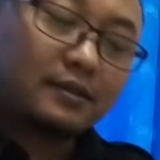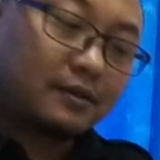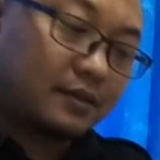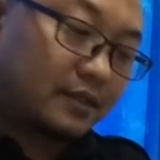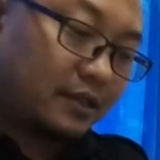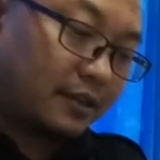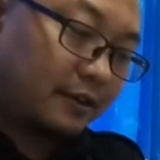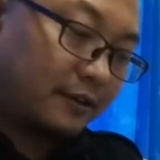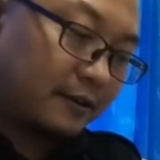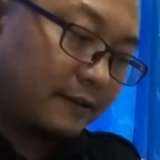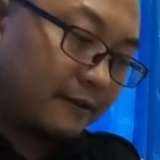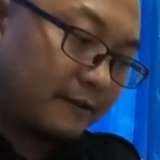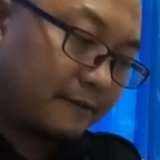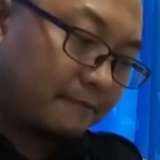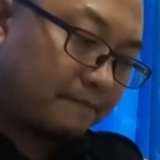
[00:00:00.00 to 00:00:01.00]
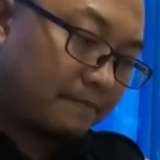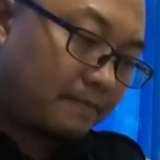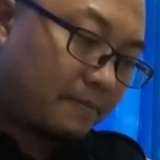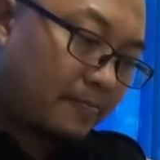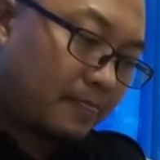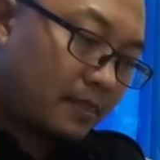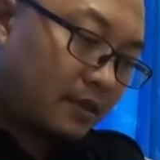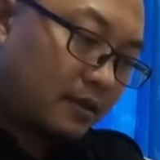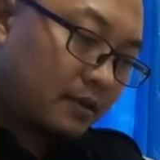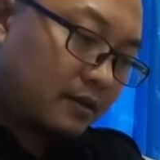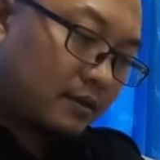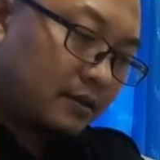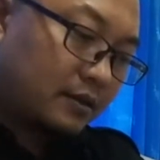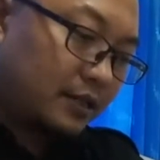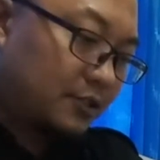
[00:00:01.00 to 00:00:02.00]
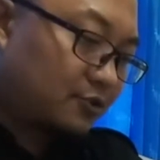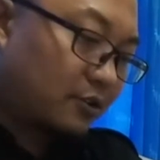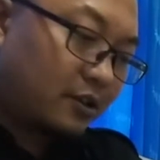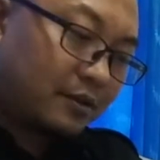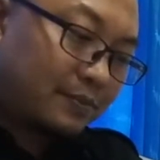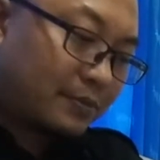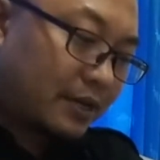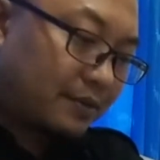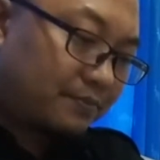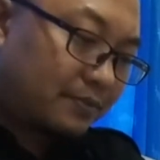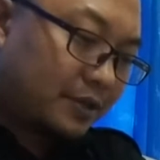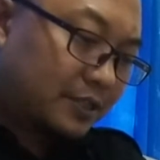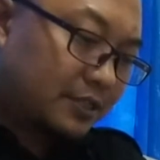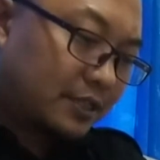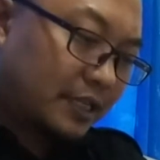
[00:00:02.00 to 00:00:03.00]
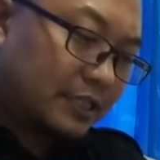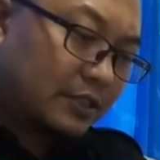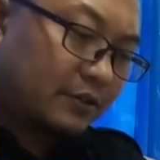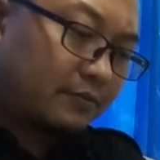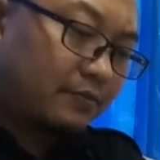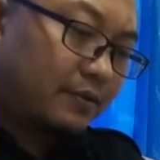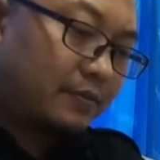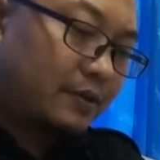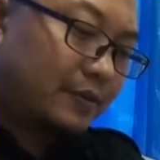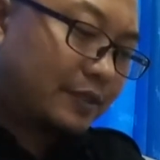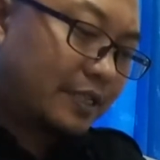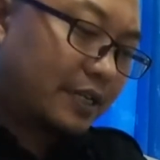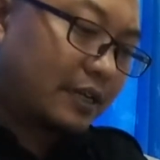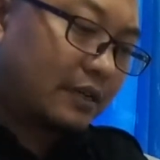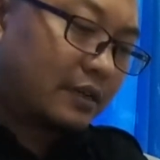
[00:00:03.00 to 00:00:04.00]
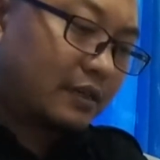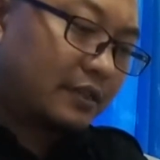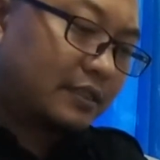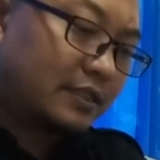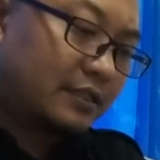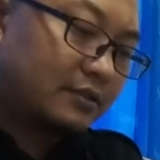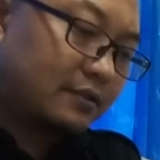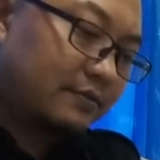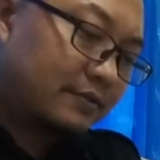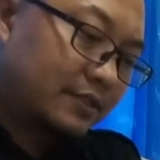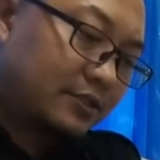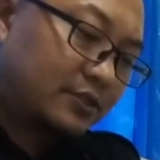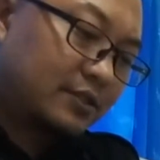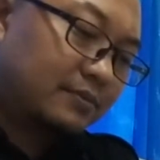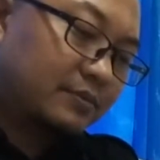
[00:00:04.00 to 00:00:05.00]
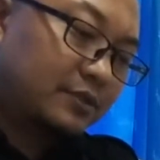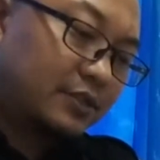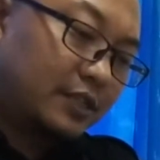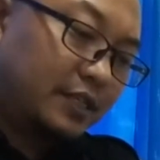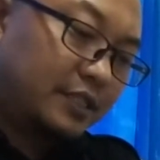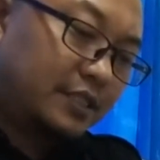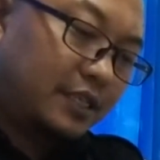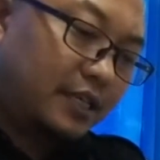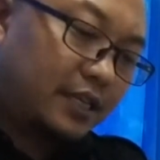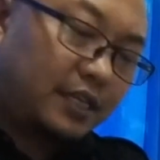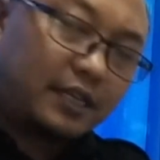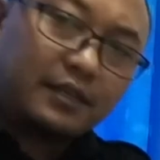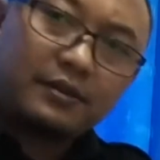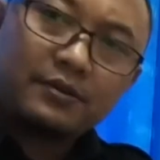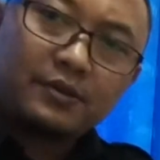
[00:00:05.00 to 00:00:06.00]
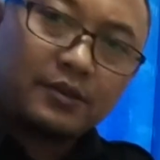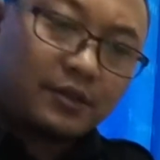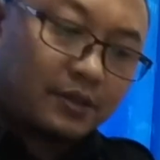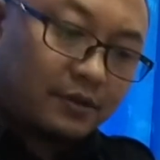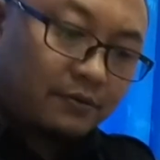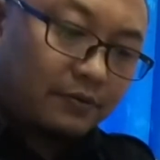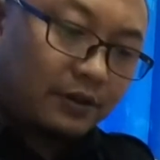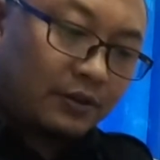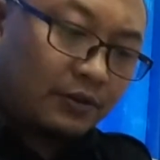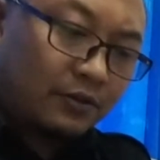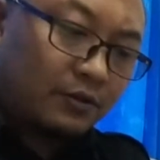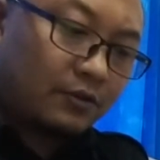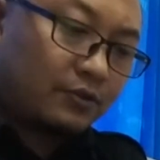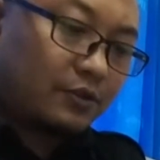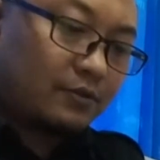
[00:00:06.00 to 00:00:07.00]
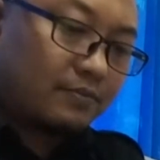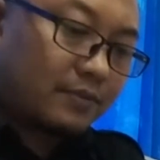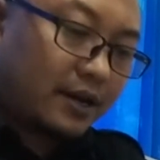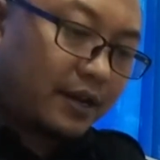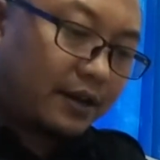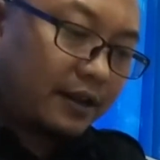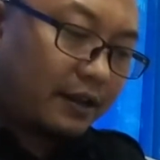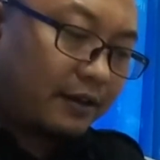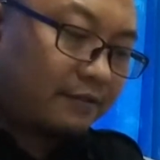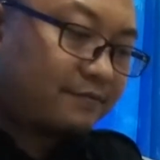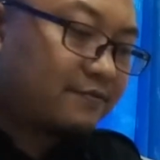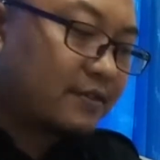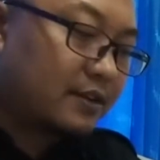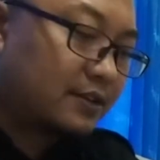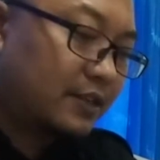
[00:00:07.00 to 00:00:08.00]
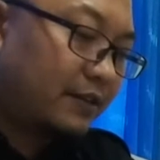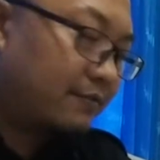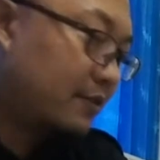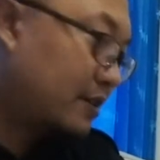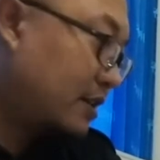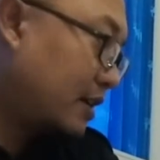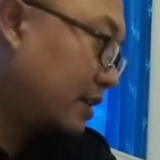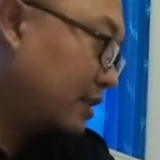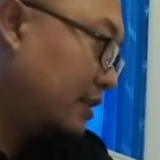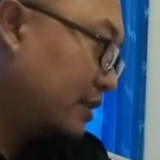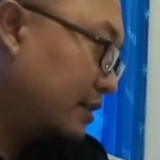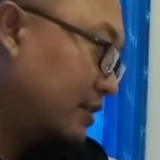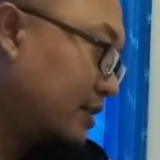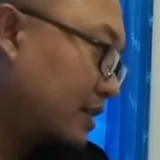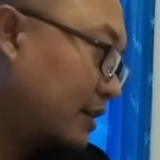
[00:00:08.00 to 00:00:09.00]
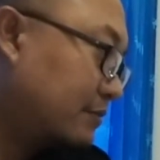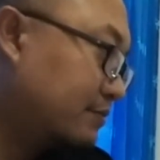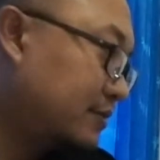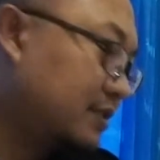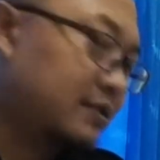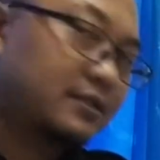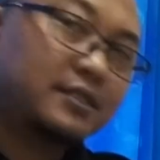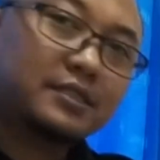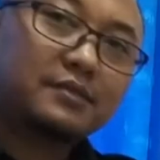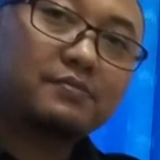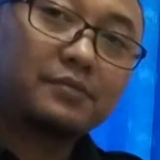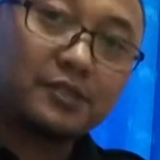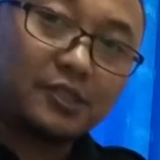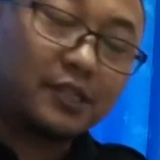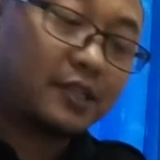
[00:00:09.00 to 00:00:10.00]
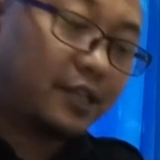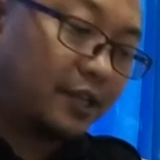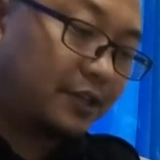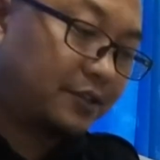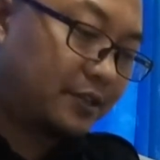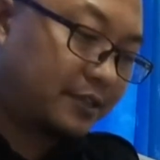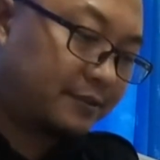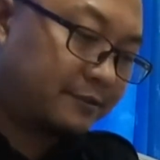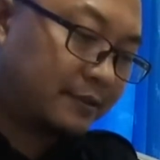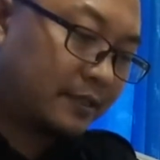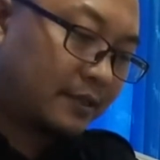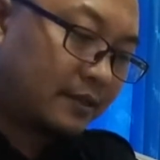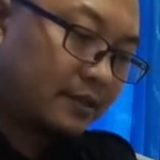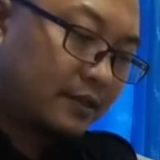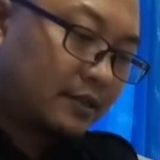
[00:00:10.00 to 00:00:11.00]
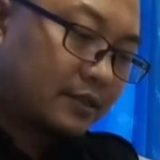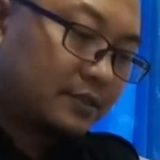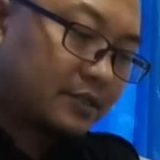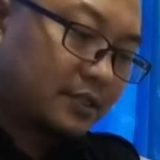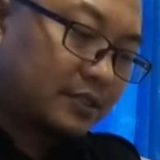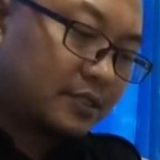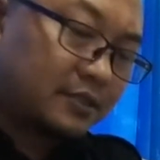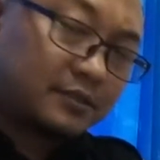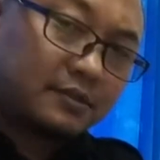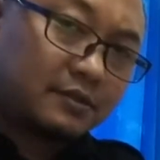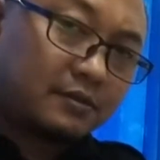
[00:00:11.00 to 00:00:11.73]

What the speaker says: Okay, that's all in my presentation of bibliometric analysis of the term 3DCE. We know you might have a different idea after this presentation, such as